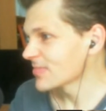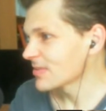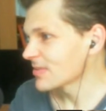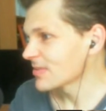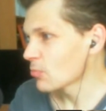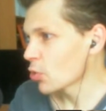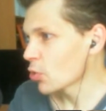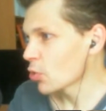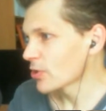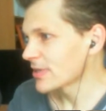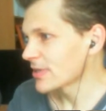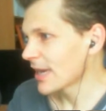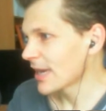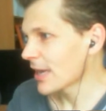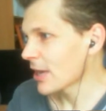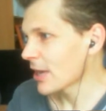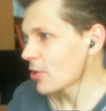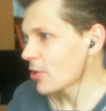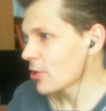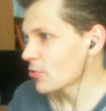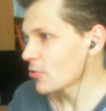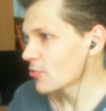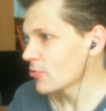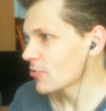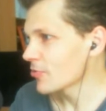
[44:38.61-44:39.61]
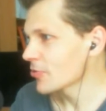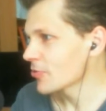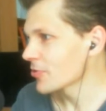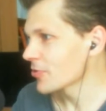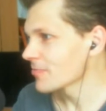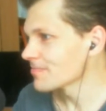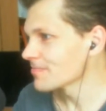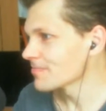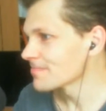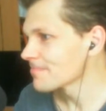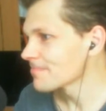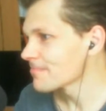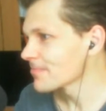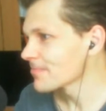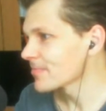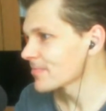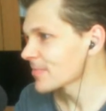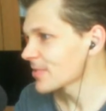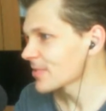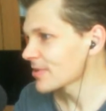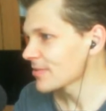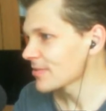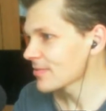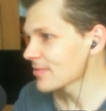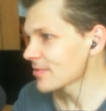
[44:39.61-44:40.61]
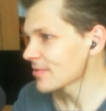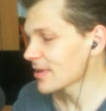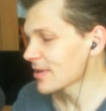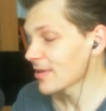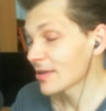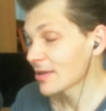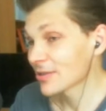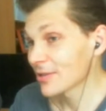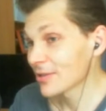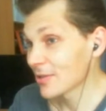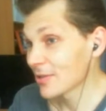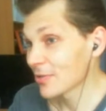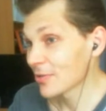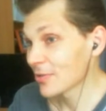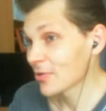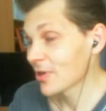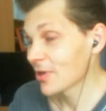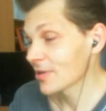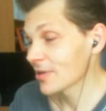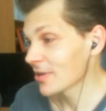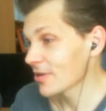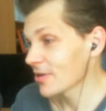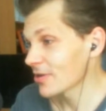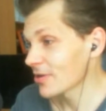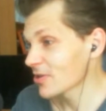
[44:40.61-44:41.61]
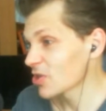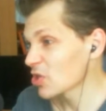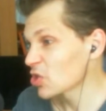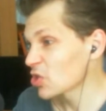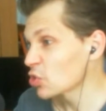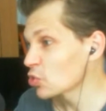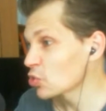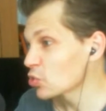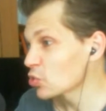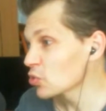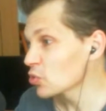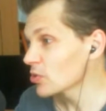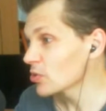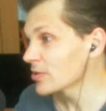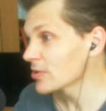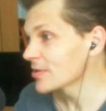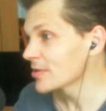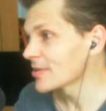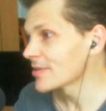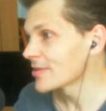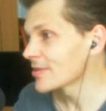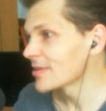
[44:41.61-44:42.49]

some more decos. They sound kind of cool.